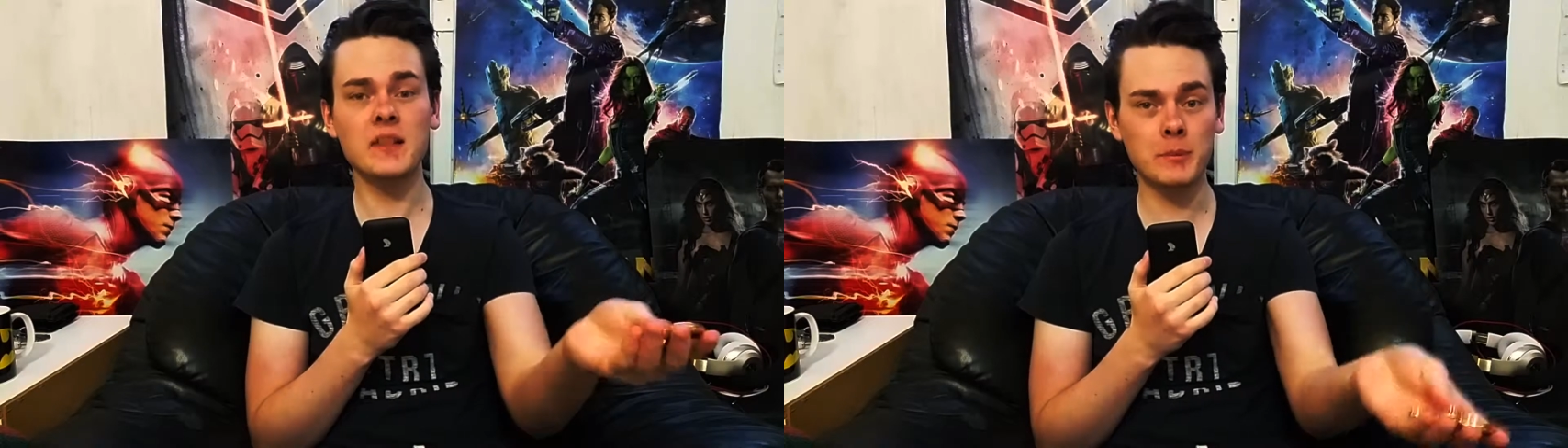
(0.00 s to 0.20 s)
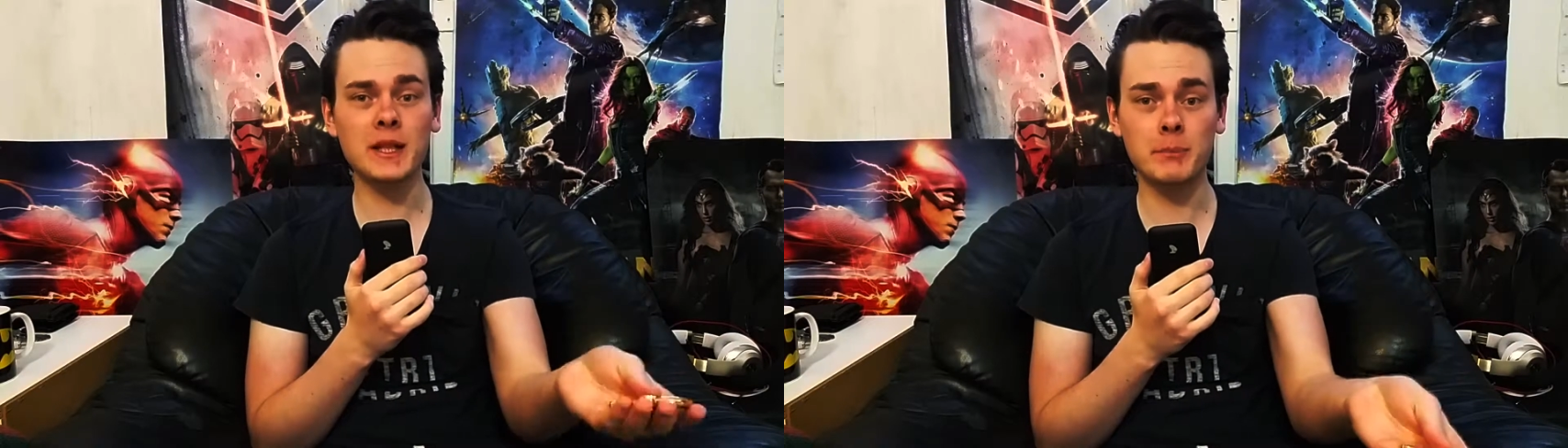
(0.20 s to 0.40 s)

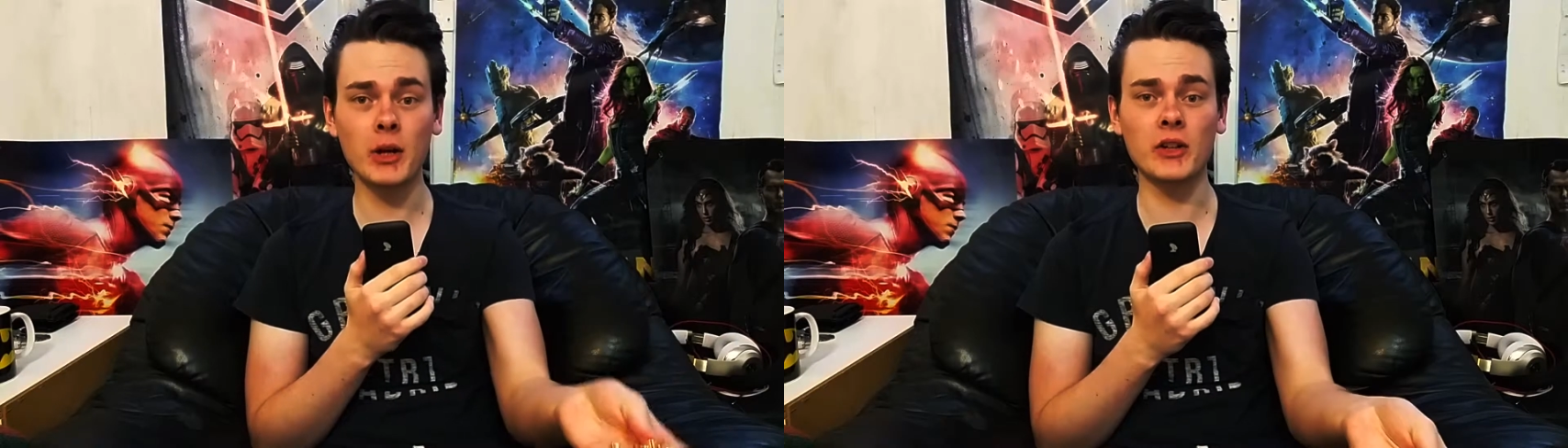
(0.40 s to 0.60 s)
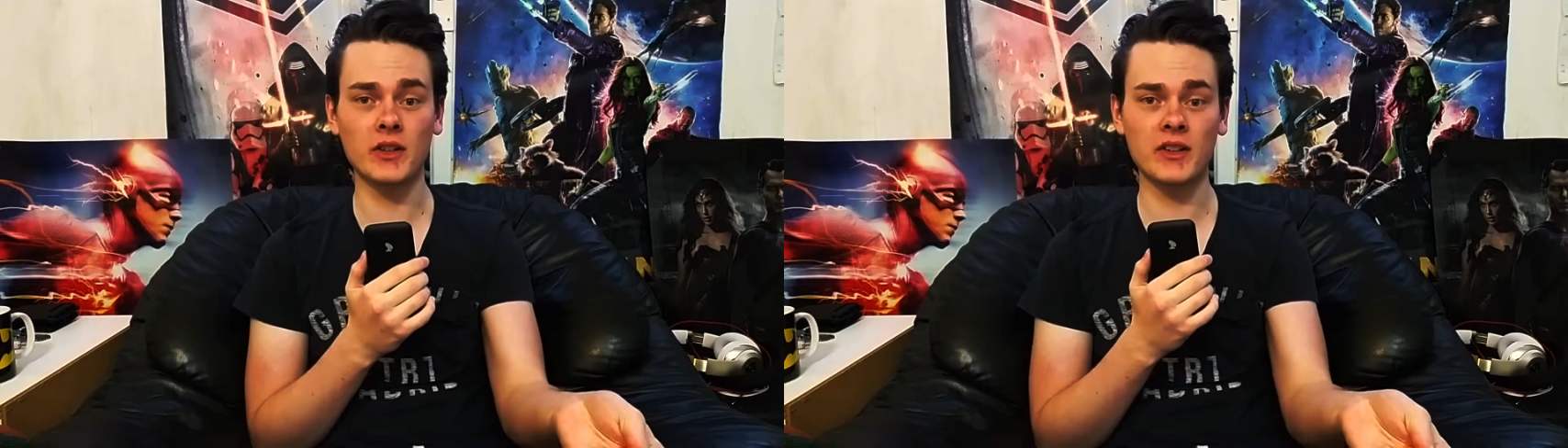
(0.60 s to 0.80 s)
That is a
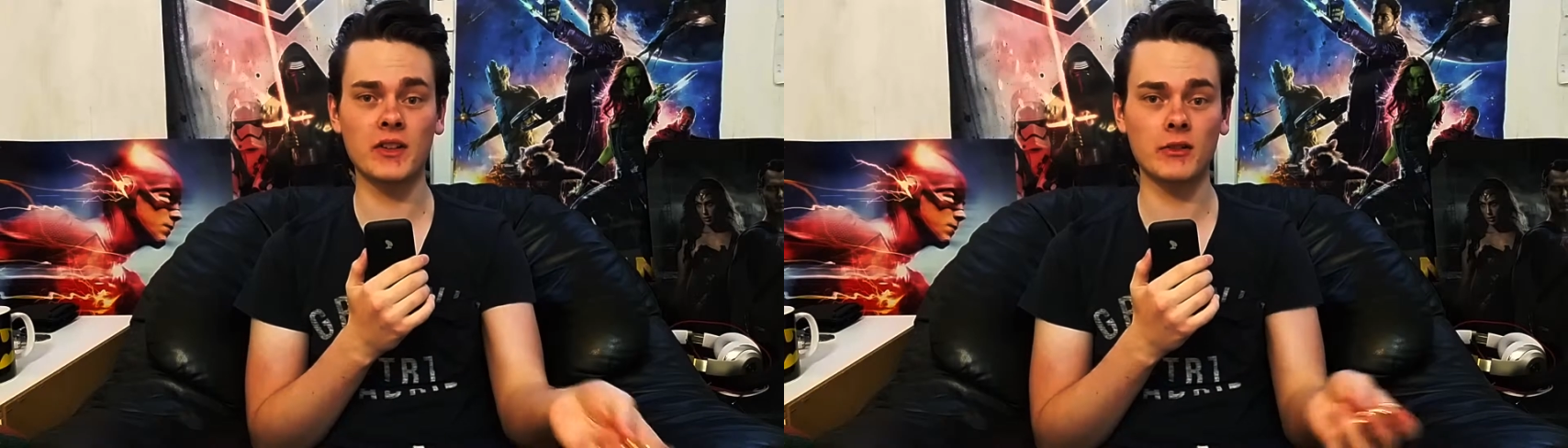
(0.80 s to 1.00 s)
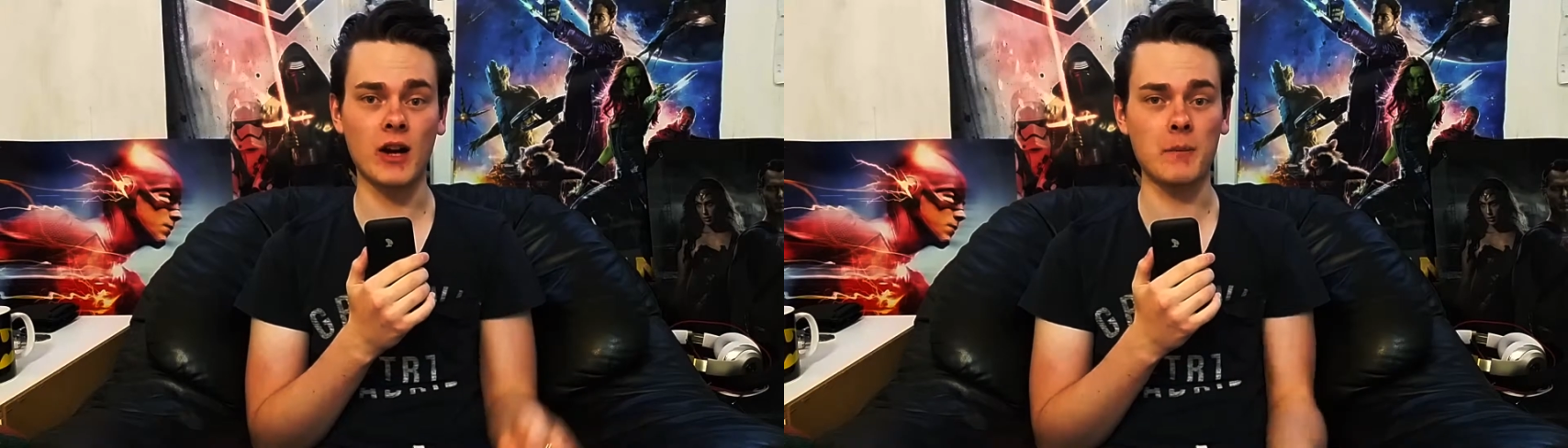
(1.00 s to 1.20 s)
big
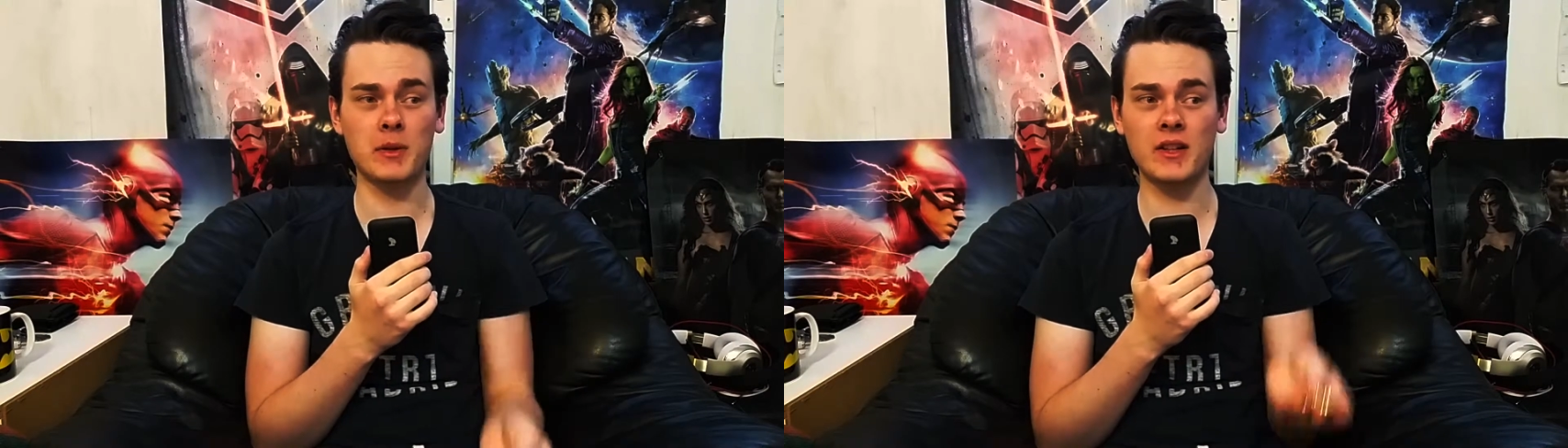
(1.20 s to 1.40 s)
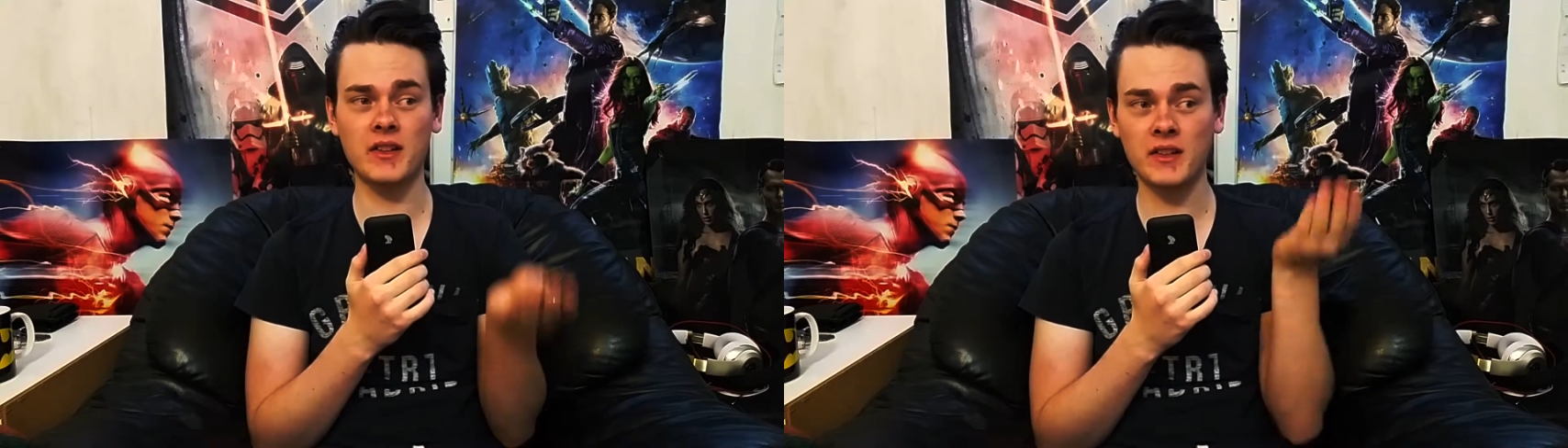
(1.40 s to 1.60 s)
bonus,
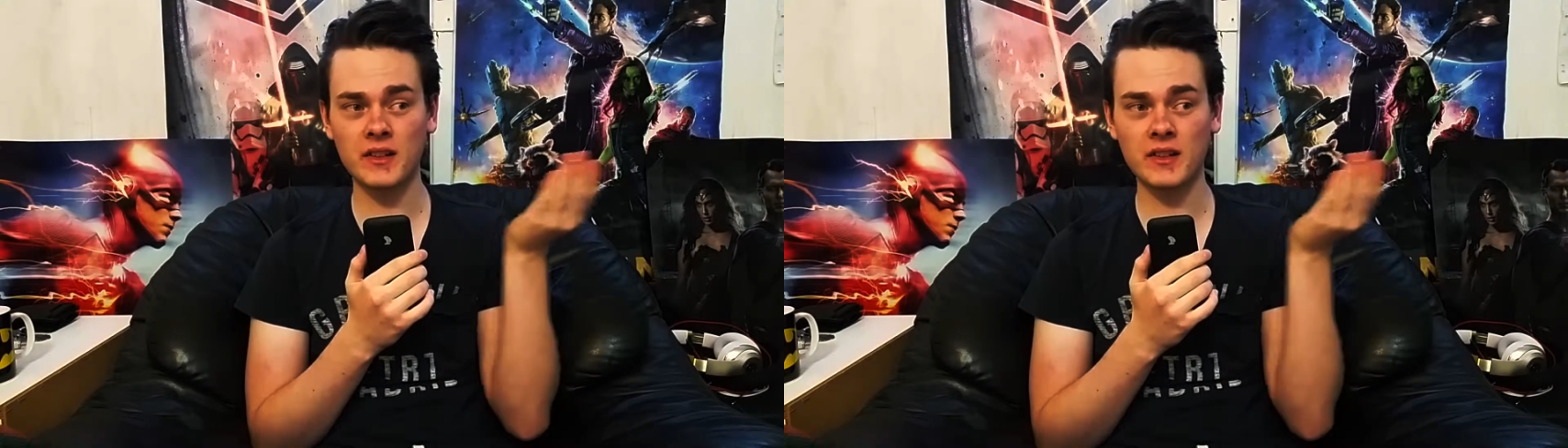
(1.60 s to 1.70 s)
alright?